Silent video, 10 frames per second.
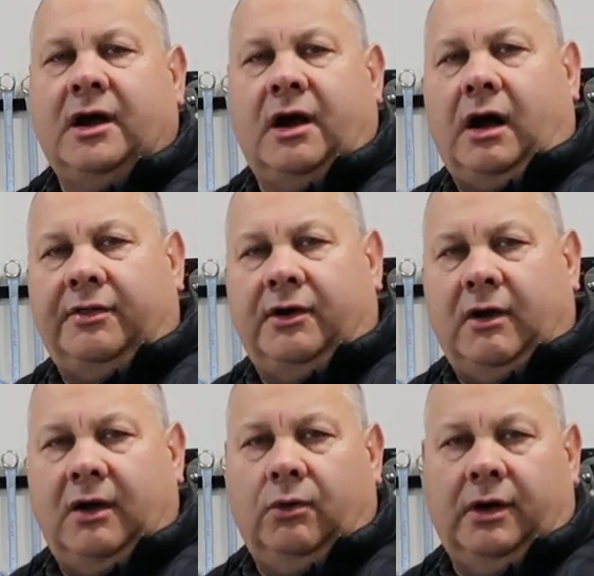although
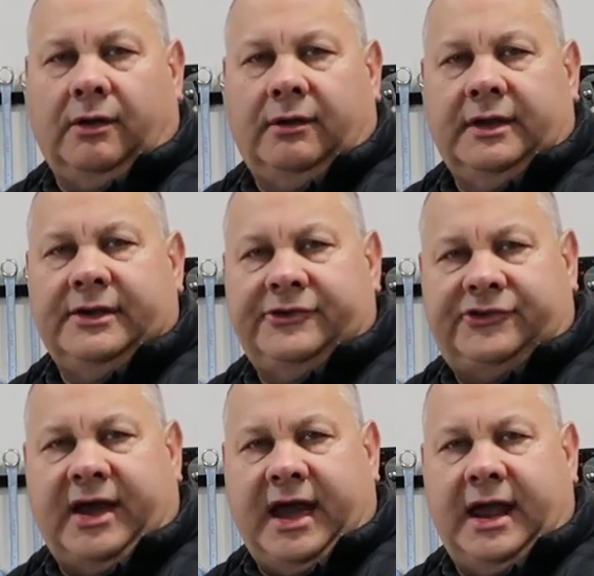I will
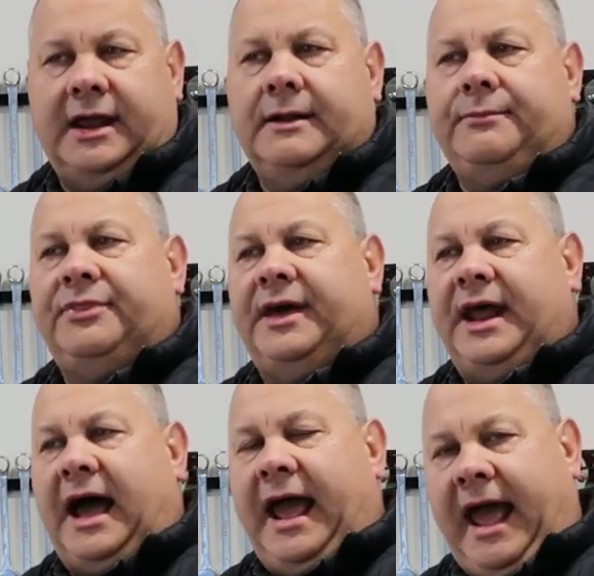say that
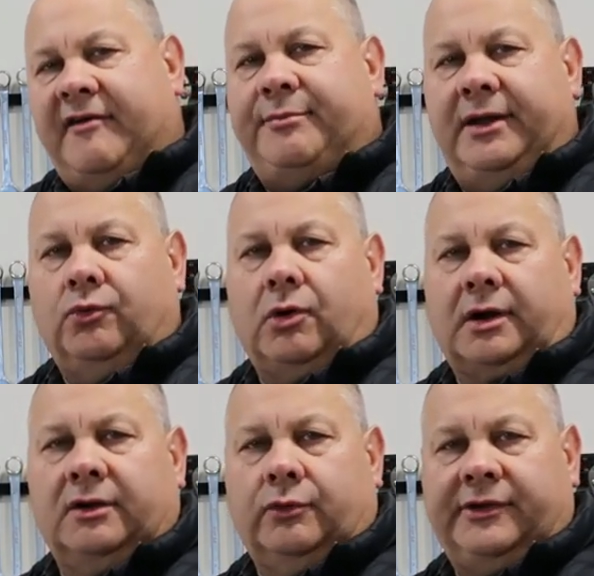I have been
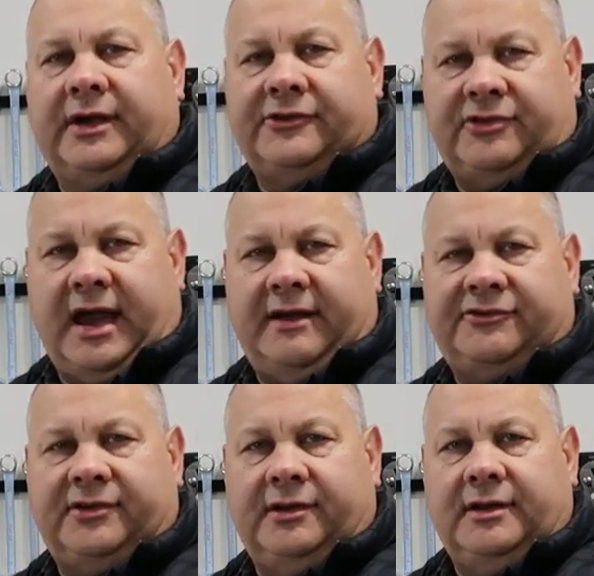working with
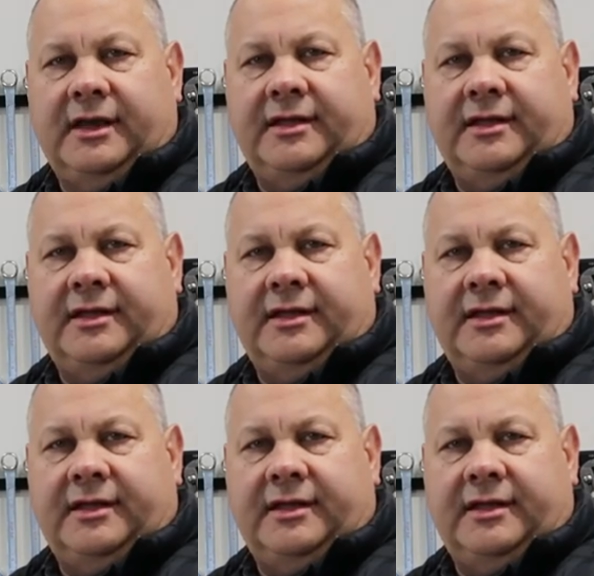Gustafsson,